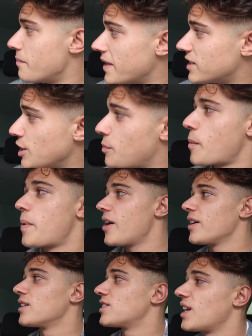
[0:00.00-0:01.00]
We're mentally
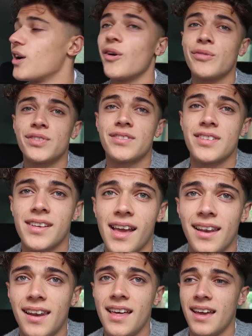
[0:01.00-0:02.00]
preparing ourselves to
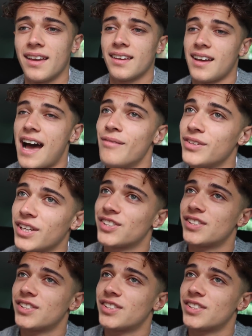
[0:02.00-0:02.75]
get lit. I haven't done a